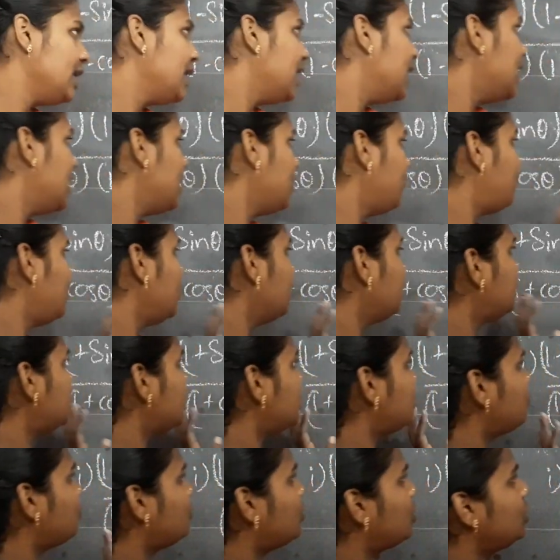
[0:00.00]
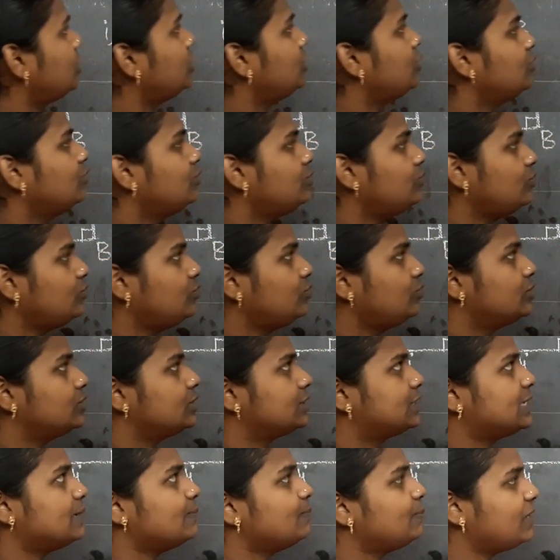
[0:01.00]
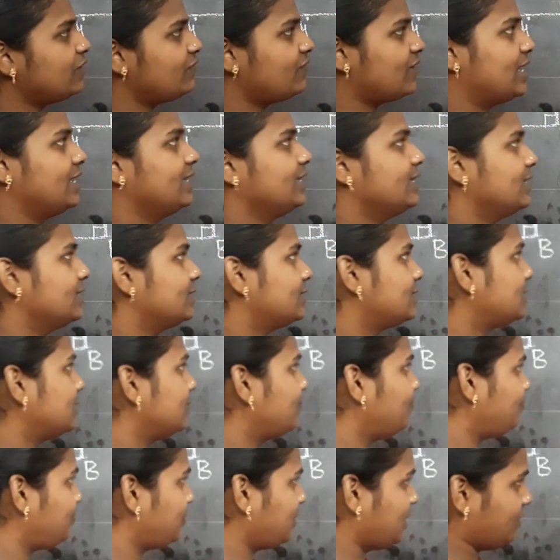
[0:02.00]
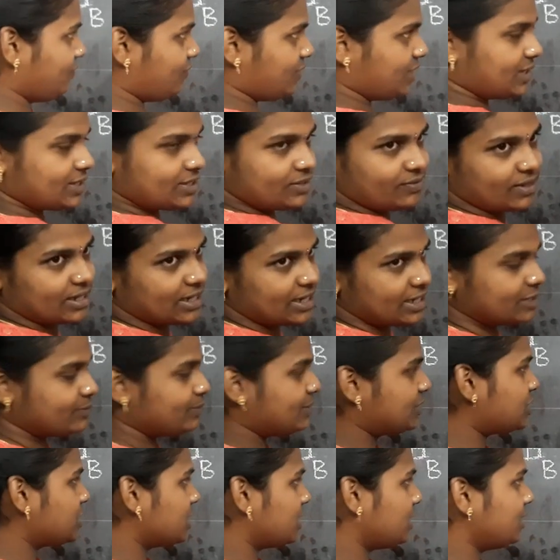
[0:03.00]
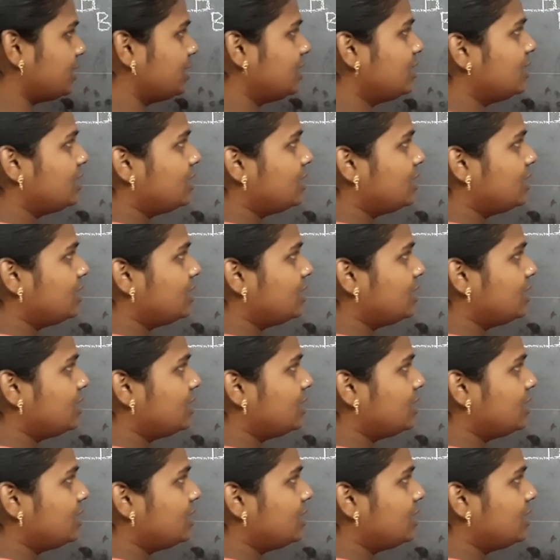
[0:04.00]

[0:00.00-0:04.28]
If you just want to simplify this, the first one especially,